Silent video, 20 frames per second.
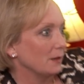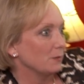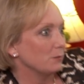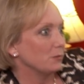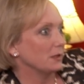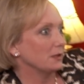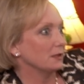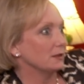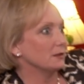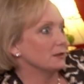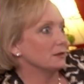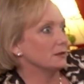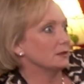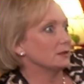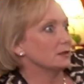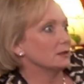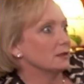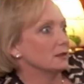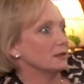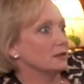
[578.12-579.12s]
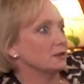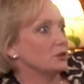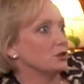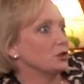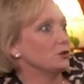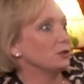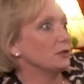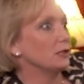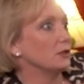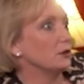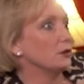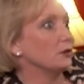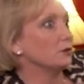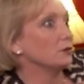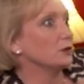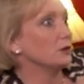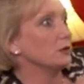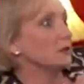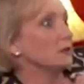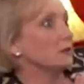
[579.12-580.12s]
Because as you get
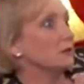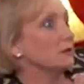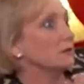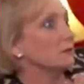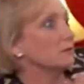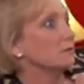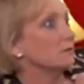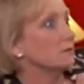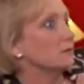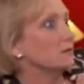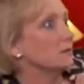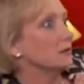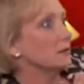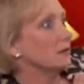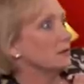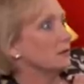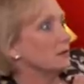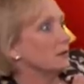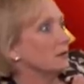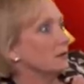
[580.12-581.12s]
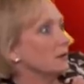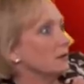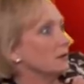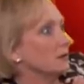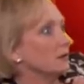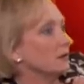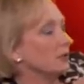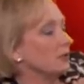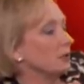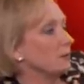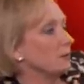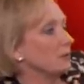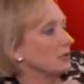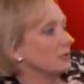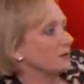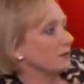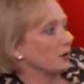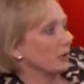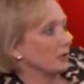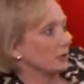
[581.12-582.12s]
older, they're your
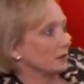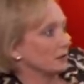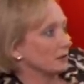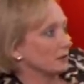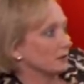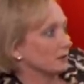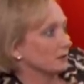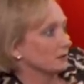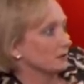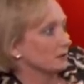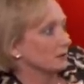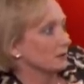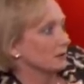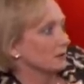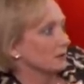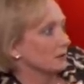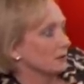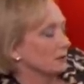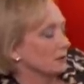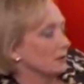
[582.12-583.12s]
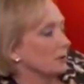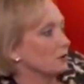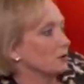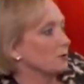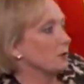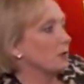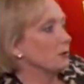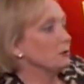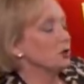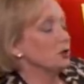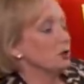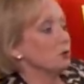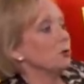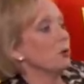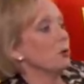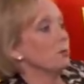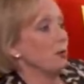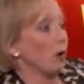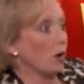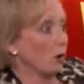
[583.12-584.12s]
best friend. Now, at the moment, you
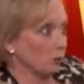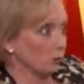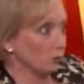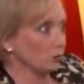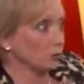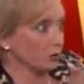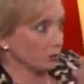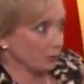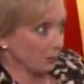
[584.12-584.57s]
are poles